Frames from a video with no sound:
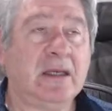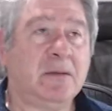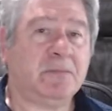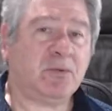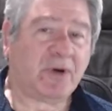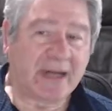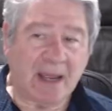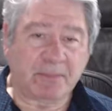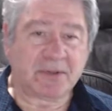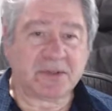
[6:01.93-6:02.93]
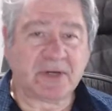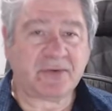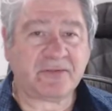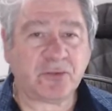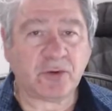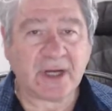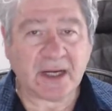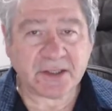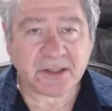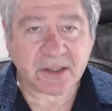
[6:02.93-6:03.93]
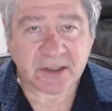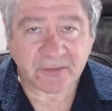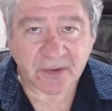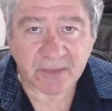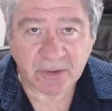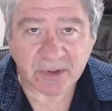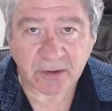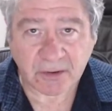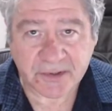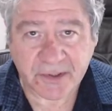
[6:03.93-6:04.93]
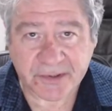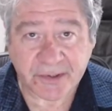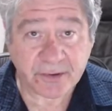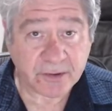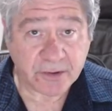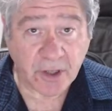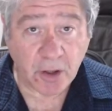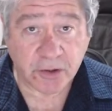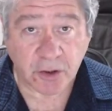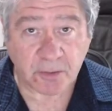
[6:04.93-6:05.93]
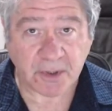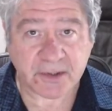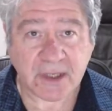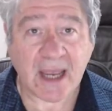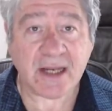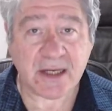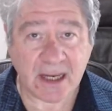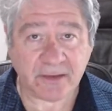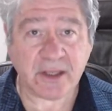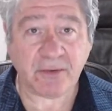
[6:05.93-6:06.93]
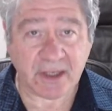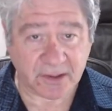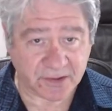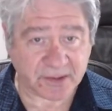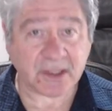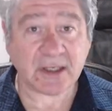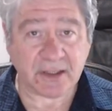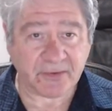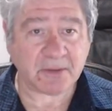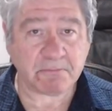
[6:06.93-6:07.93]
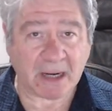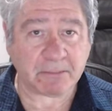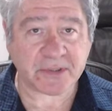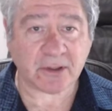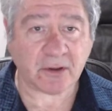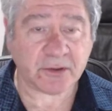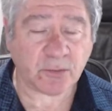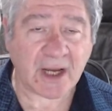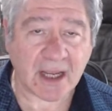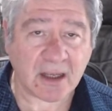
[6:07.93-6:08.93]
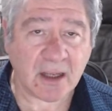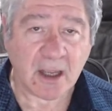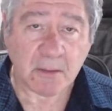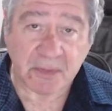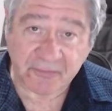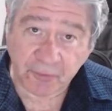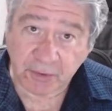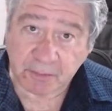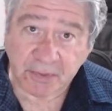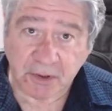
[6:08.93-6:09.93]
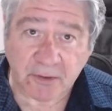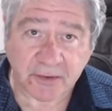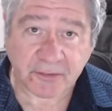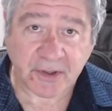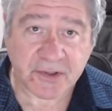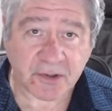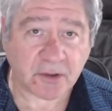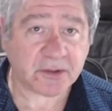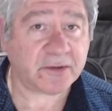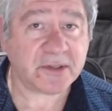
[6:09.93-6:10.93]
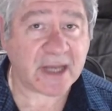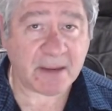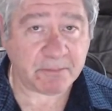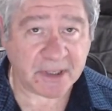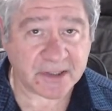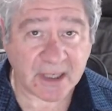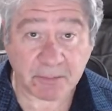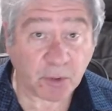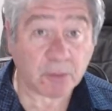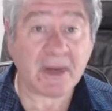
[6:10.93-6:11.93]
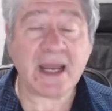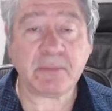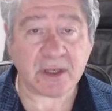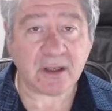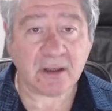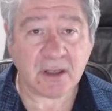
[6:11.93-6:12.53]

But what happens if it forecasts as it did for me with launch system, no turbulence, and yet there is significant bumps along the way, but falling below the threshold that this app picks up? Or maybe